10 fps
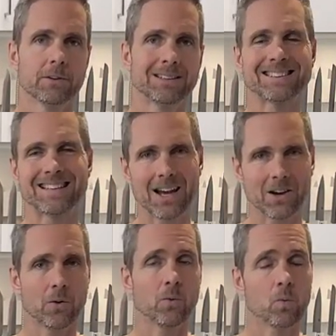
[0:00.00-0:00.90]

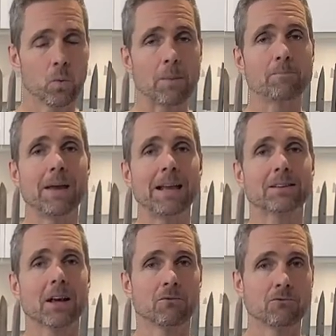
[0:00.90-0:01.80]
decide on what
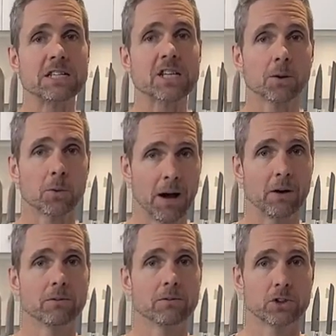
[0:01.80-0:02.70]
makes a reasonable
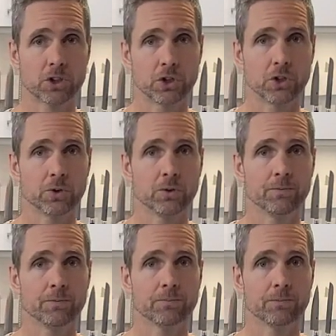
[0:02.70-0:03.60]
amount to you.
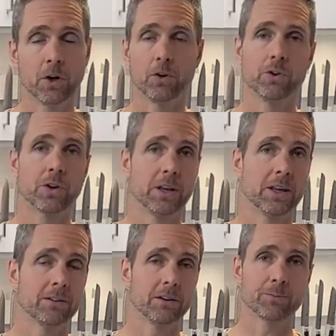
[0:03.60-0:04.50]
You know, you can
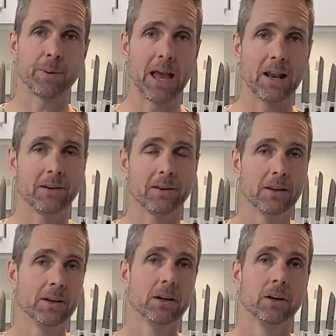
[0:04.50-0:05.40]
easily spend
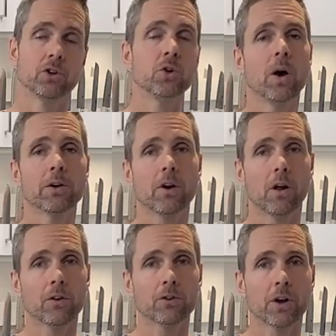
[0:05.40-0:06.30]

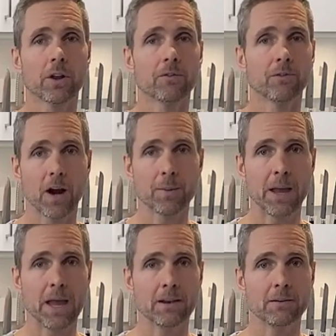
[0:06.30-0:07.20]
$200 on a fry
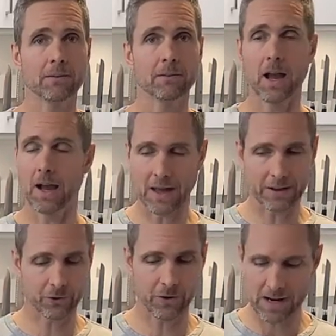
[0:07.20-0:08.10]
pan, and
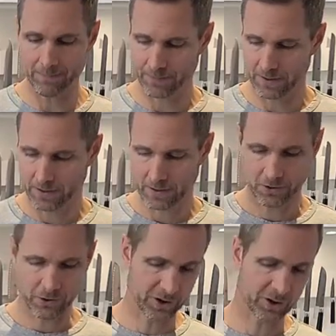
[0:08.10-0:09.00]
that's great.
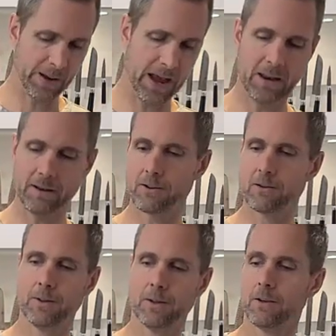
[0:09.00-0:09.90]
You can spend,
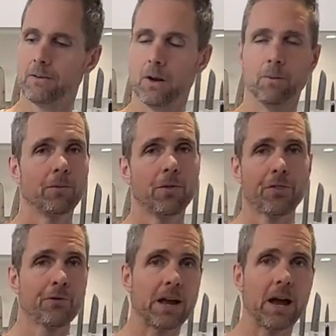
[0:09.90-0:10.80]
you know,
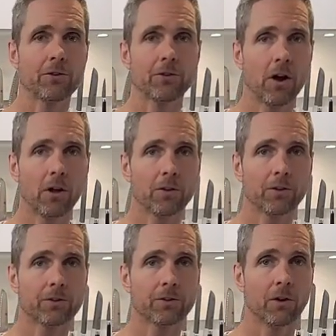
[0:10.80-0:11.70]

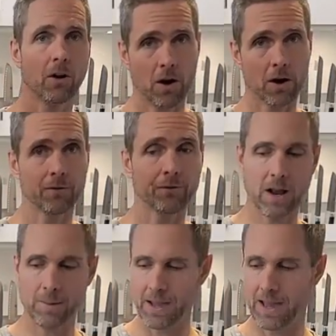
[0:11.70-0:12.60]
$300 on a
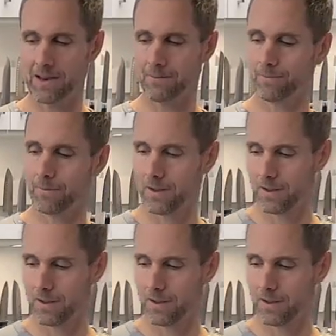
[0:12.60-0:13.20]
fry pan.